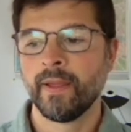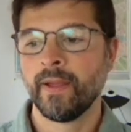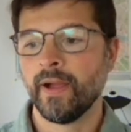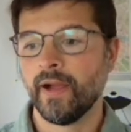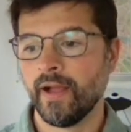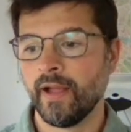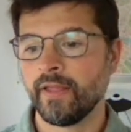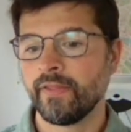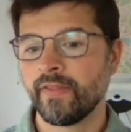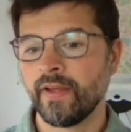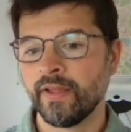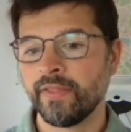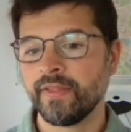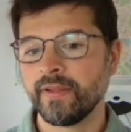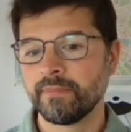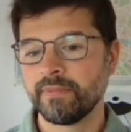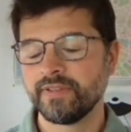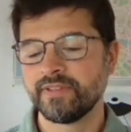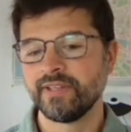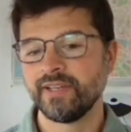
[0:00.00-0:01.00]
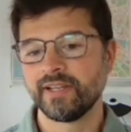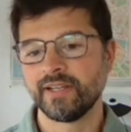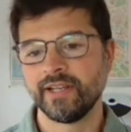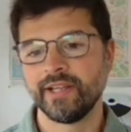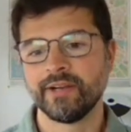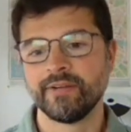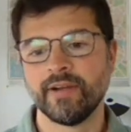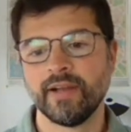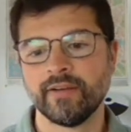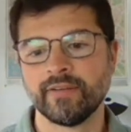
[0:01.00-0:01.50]
I think
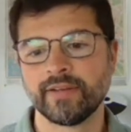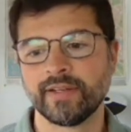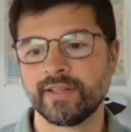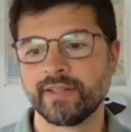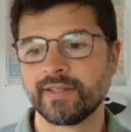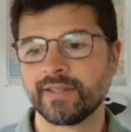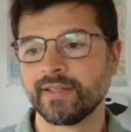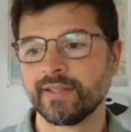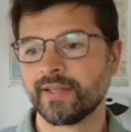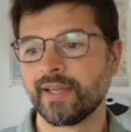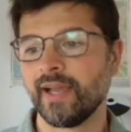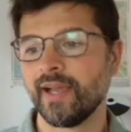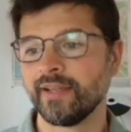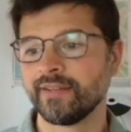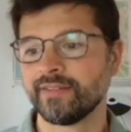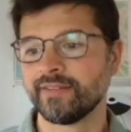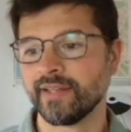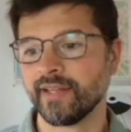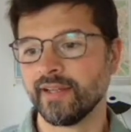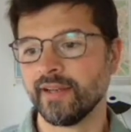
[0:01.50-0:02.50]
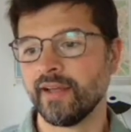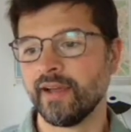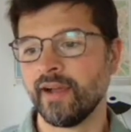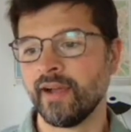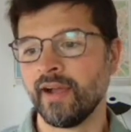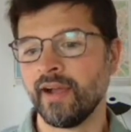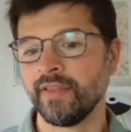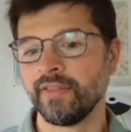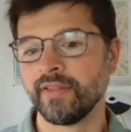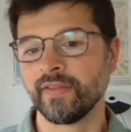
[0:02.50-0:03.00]
particularly around caching, and
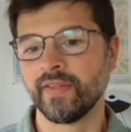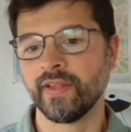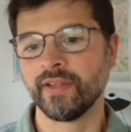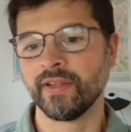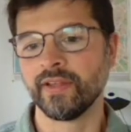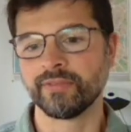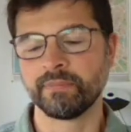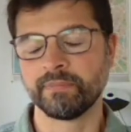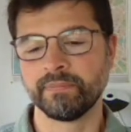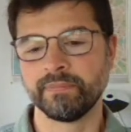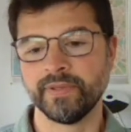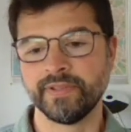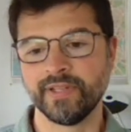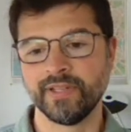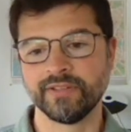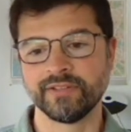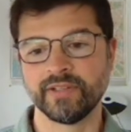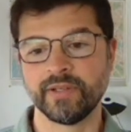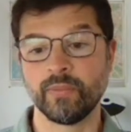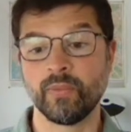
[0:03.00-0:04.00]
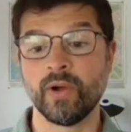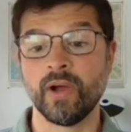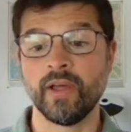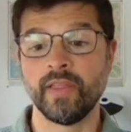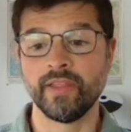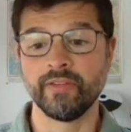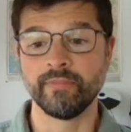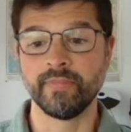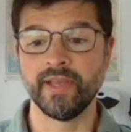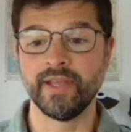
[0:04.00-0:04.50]
I think that's potentially why
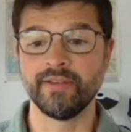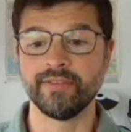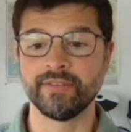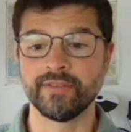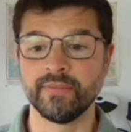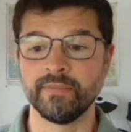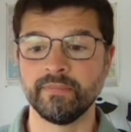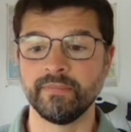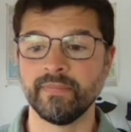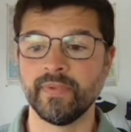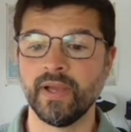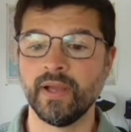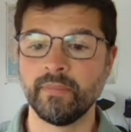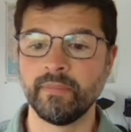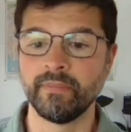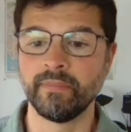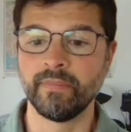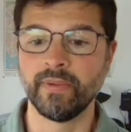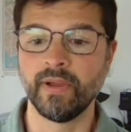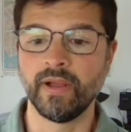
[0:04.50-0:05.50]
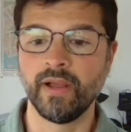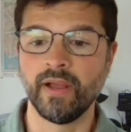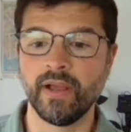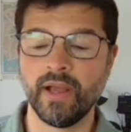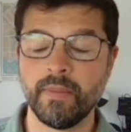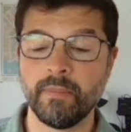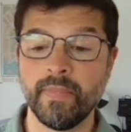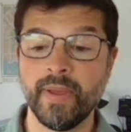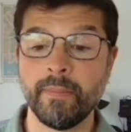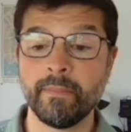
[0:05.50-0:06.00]
they've made some
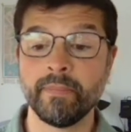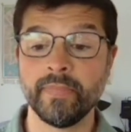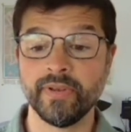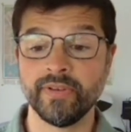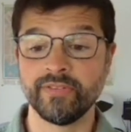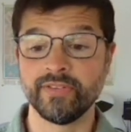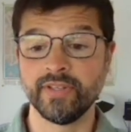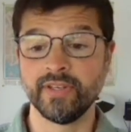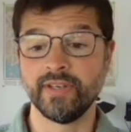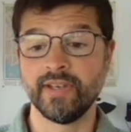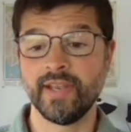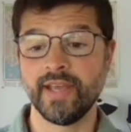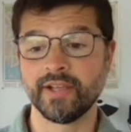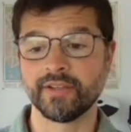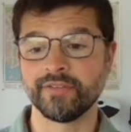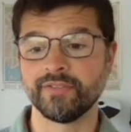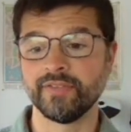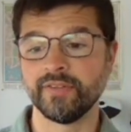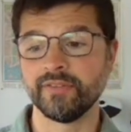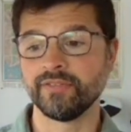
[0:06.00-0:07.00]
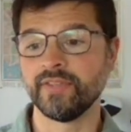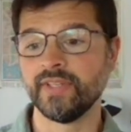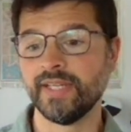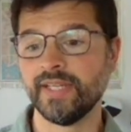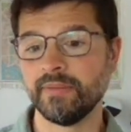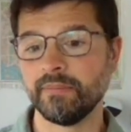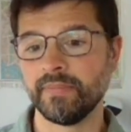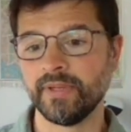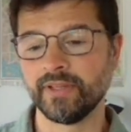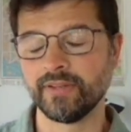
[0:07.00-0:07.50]
amendments in Next
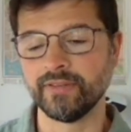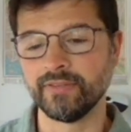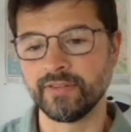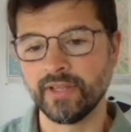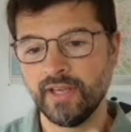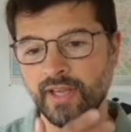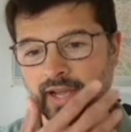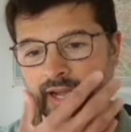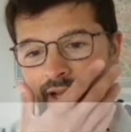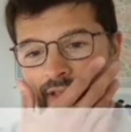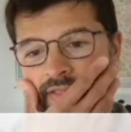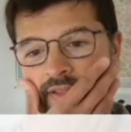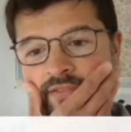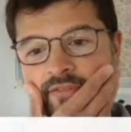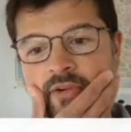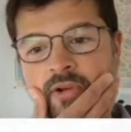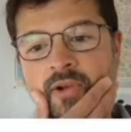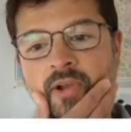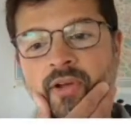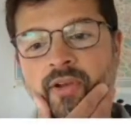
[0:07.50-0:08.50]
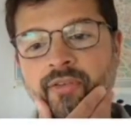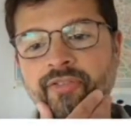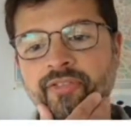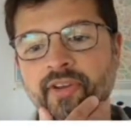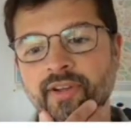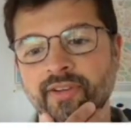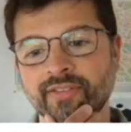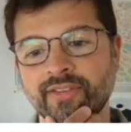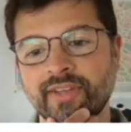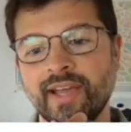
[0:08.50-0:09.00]
15, because I think for a lot of
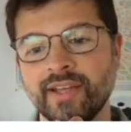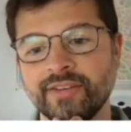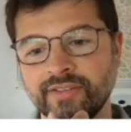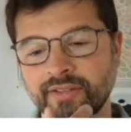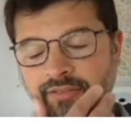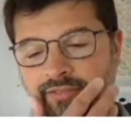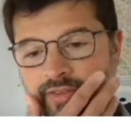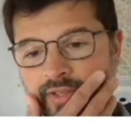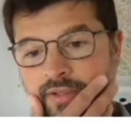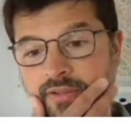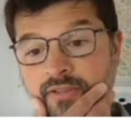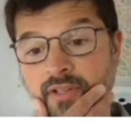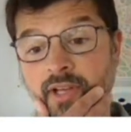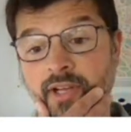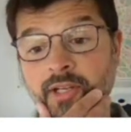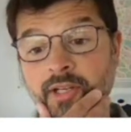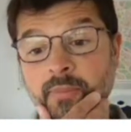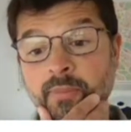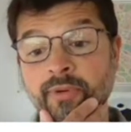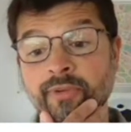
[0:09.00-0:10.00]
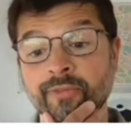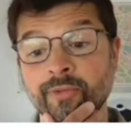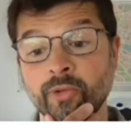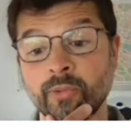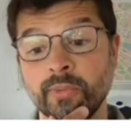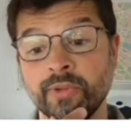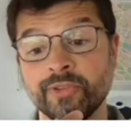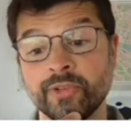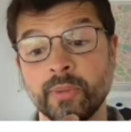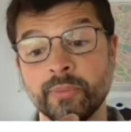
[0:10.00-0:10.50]
folks, caching feels like a
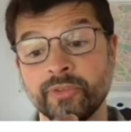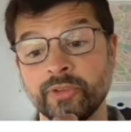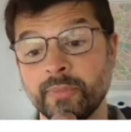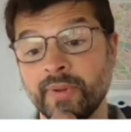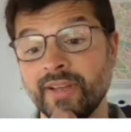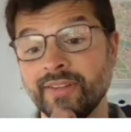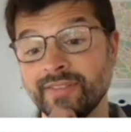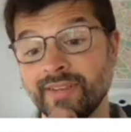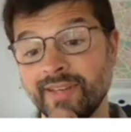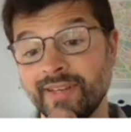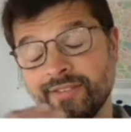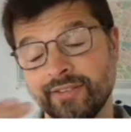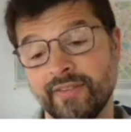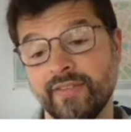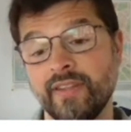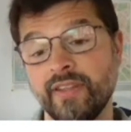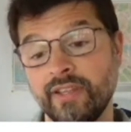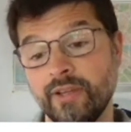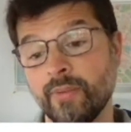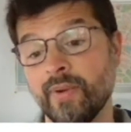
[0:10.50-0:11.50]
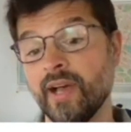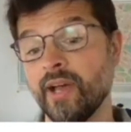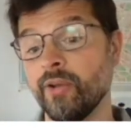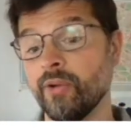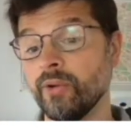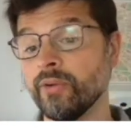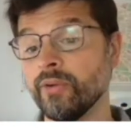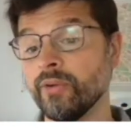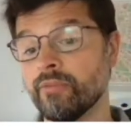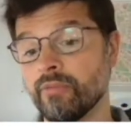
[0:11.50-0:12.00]
performance optimization that you add
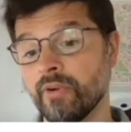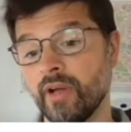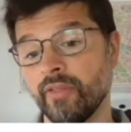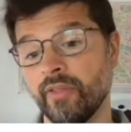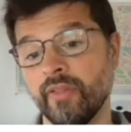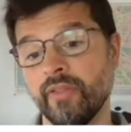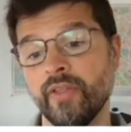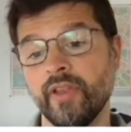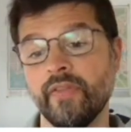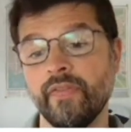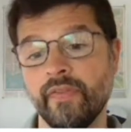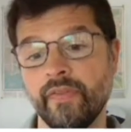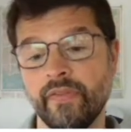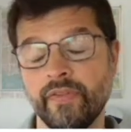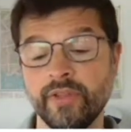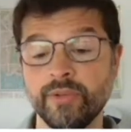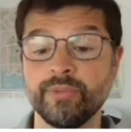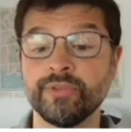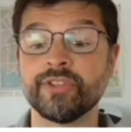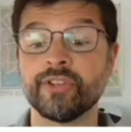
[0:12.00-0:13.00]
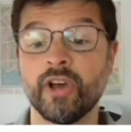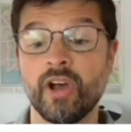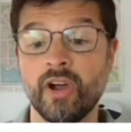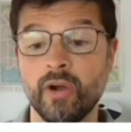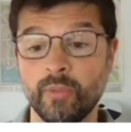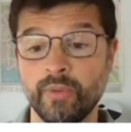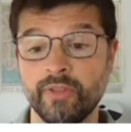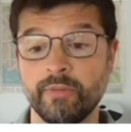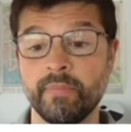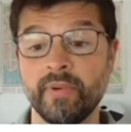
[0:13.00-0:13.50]
on rather than you
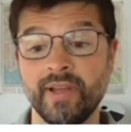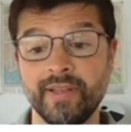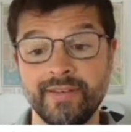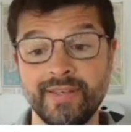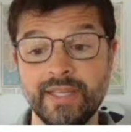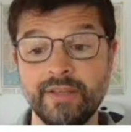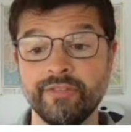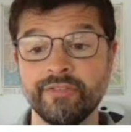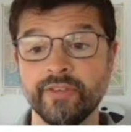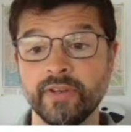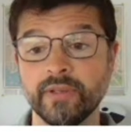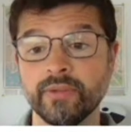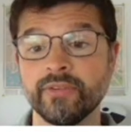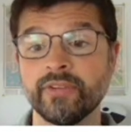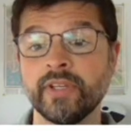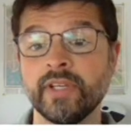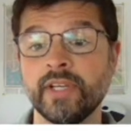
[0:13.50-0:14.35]
start with by default.